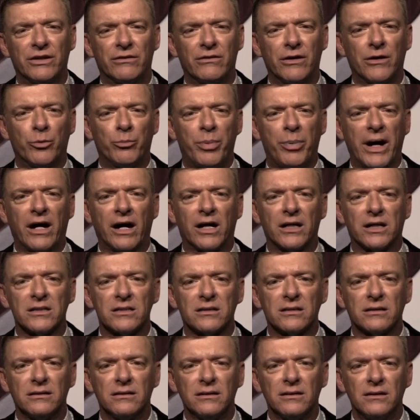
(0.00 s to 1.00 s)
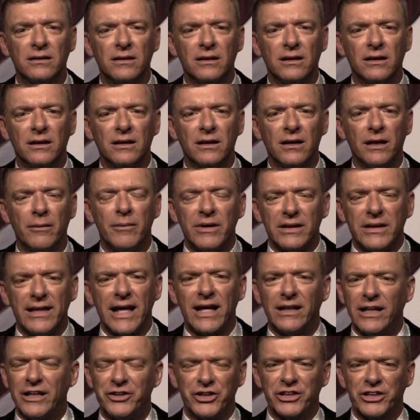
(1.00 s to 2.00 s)
their own parents? I mean,
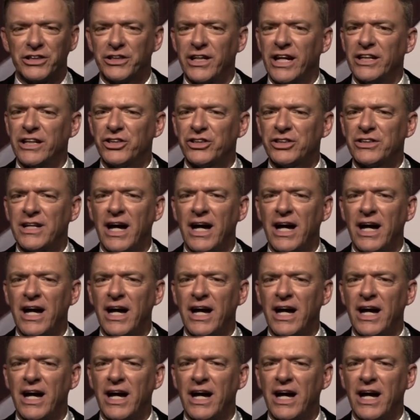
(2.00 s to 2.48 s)
it just